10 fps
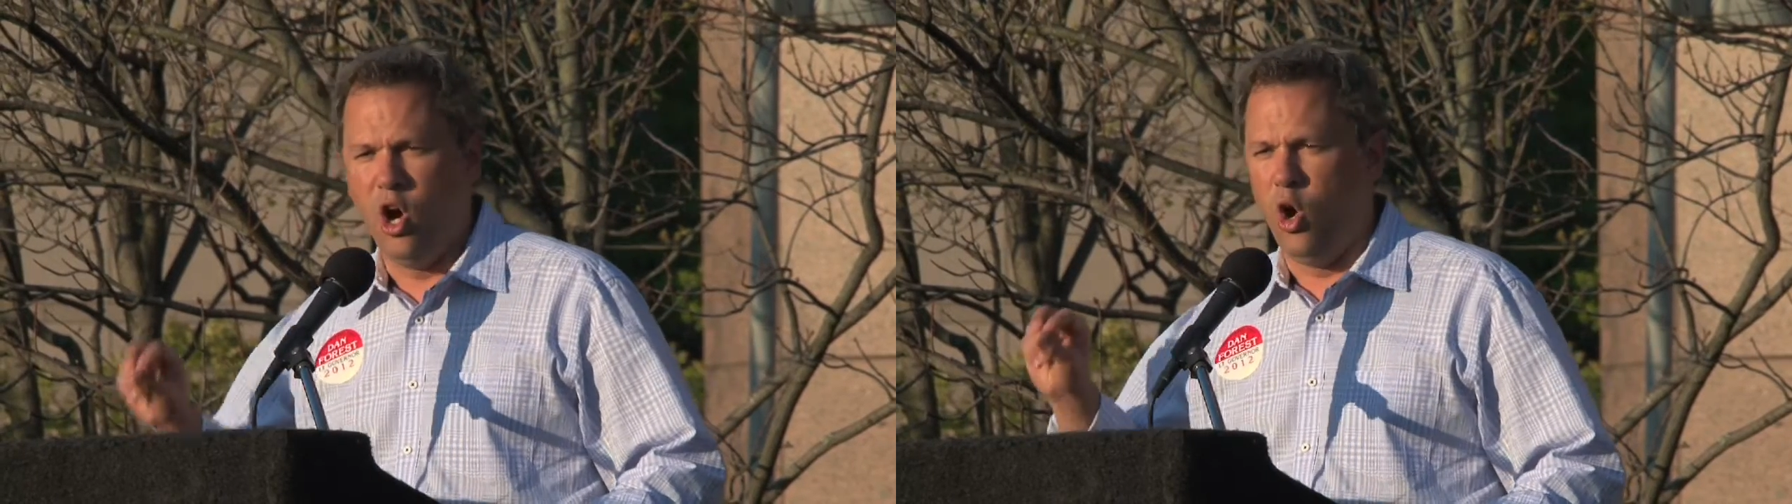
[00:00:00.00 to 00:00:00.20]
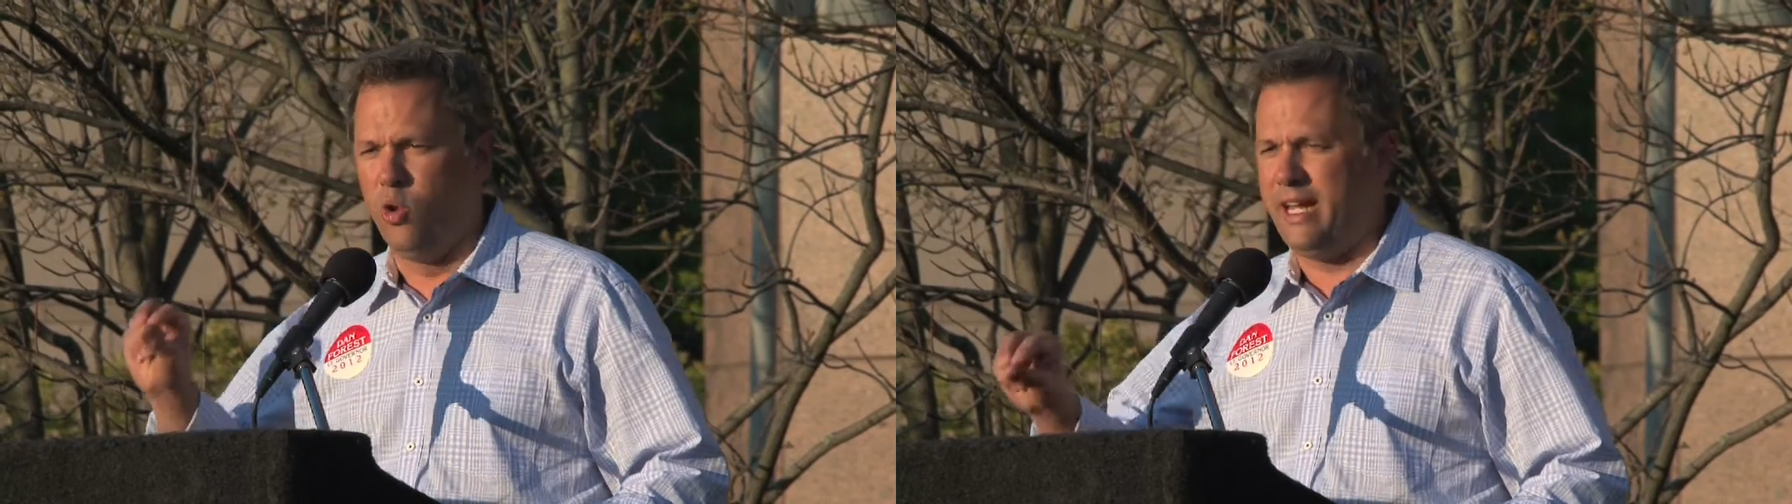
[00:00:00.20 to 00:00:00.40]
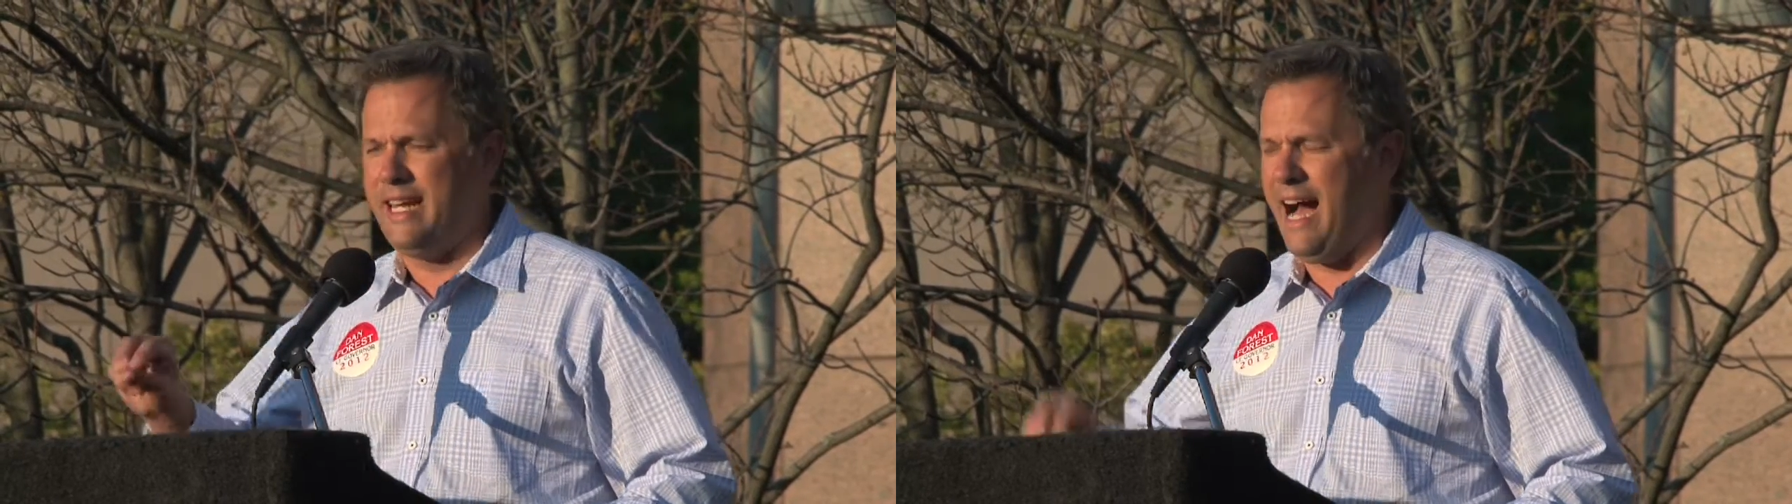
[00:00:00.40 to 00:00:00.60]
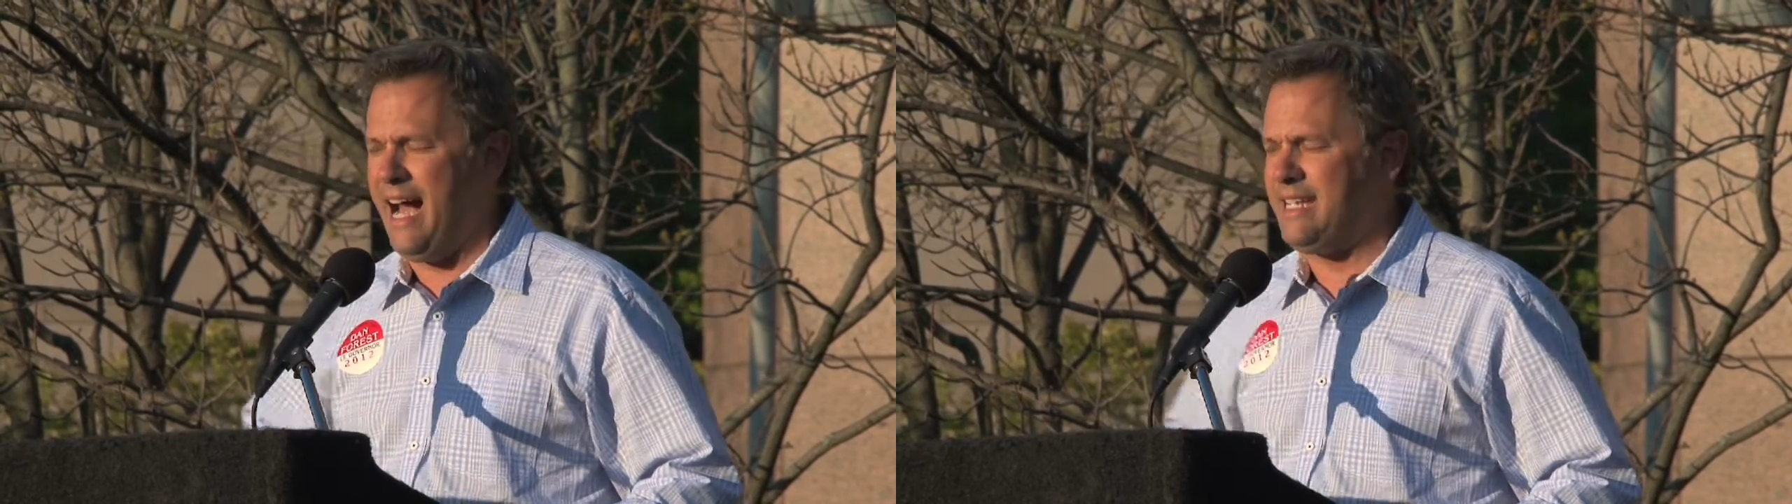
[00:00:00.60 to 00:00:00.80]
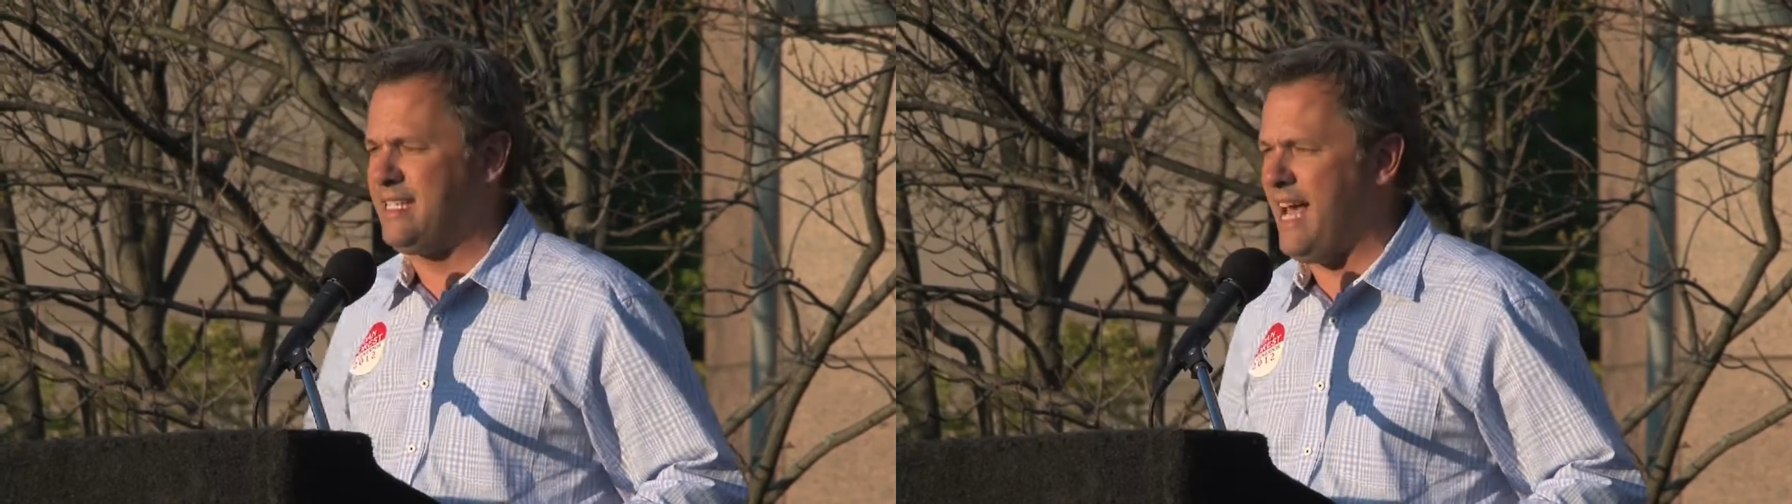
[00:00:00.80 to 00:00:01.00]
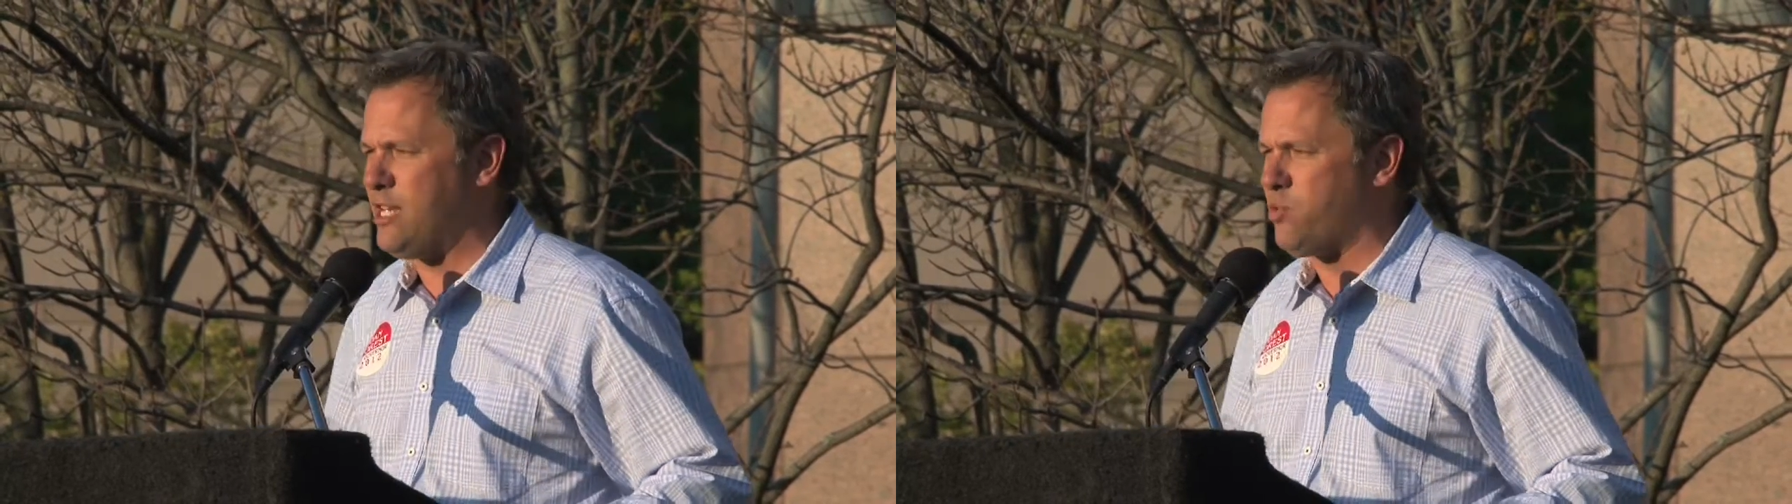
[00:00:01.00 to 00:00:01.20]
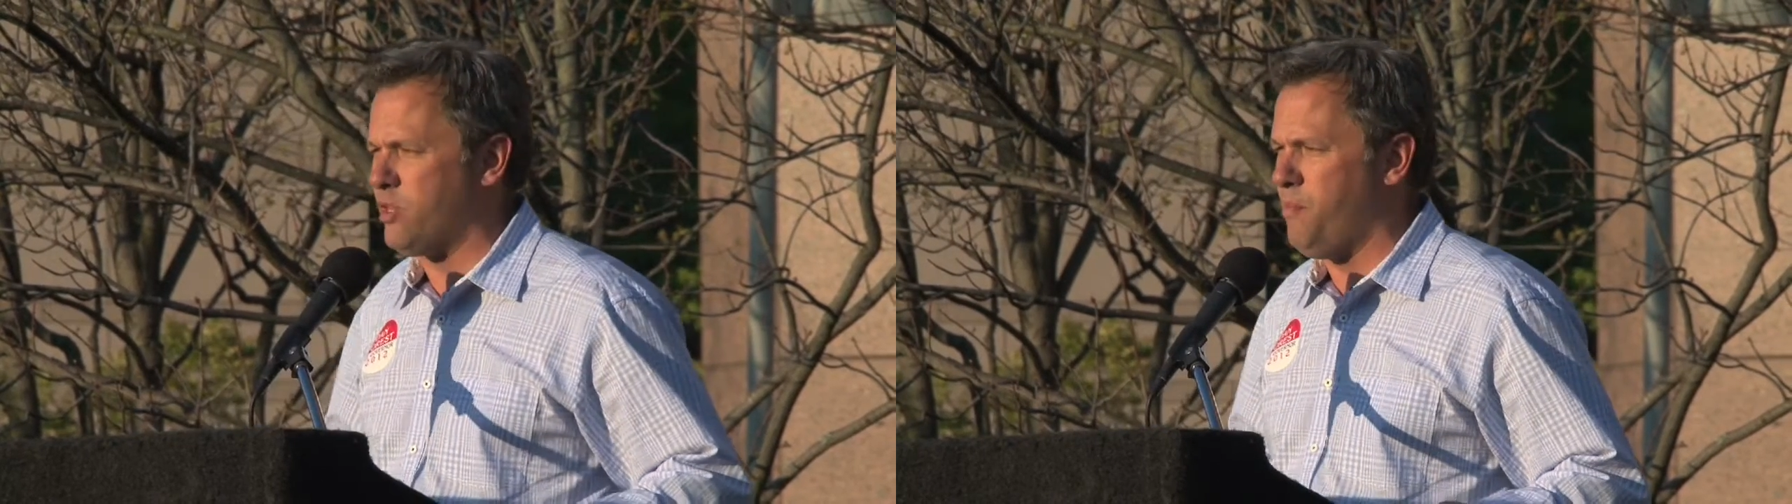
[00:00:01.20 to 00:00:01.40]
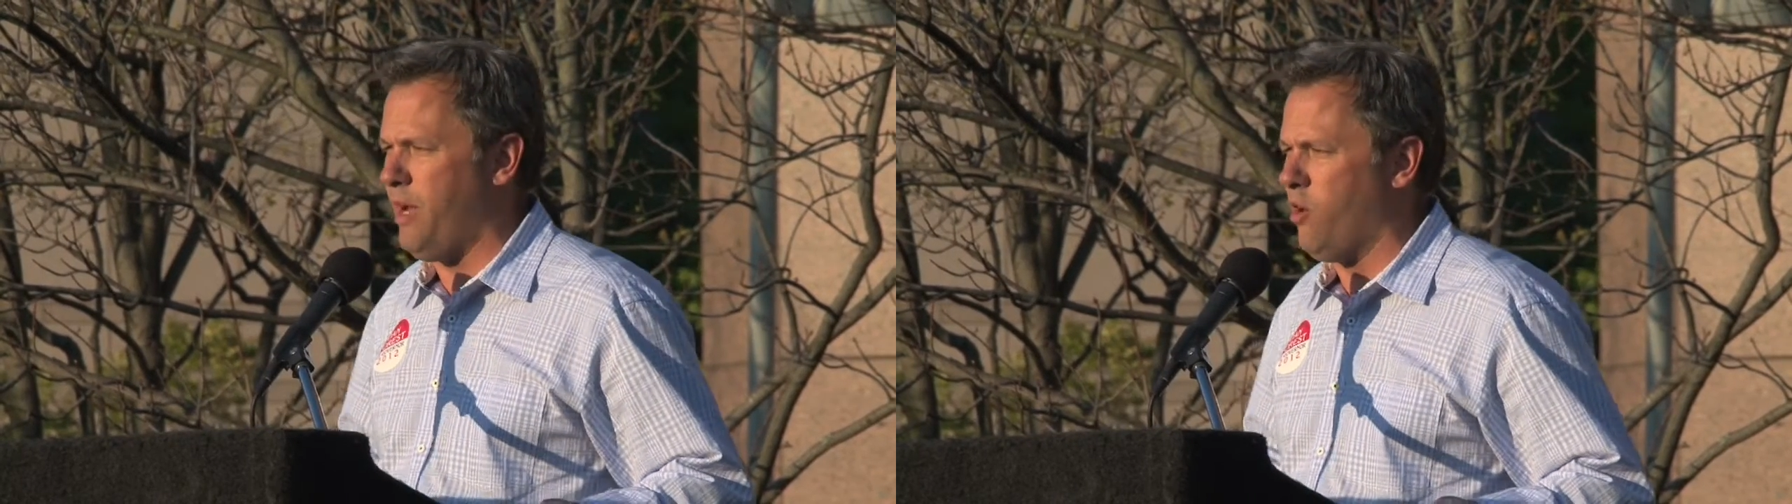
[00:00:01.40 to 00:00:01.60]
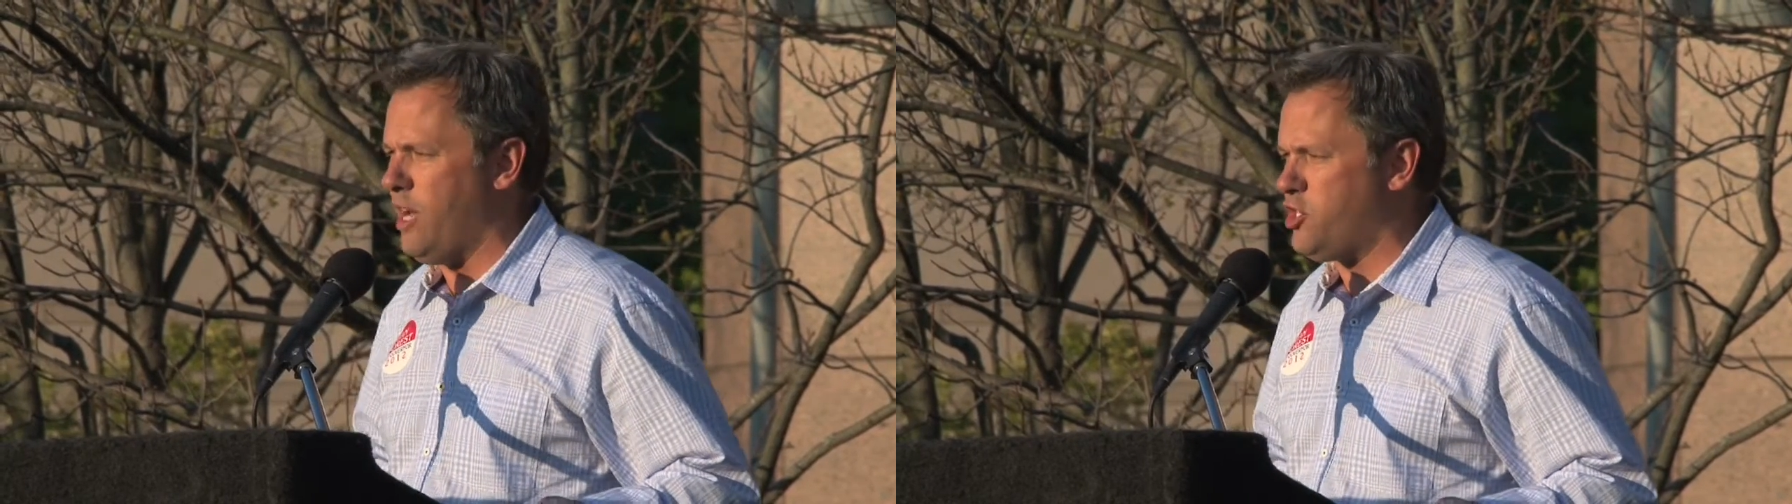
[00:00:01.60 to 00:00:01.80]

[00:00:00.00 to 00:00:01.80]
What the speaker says: Only 9 states with a bigger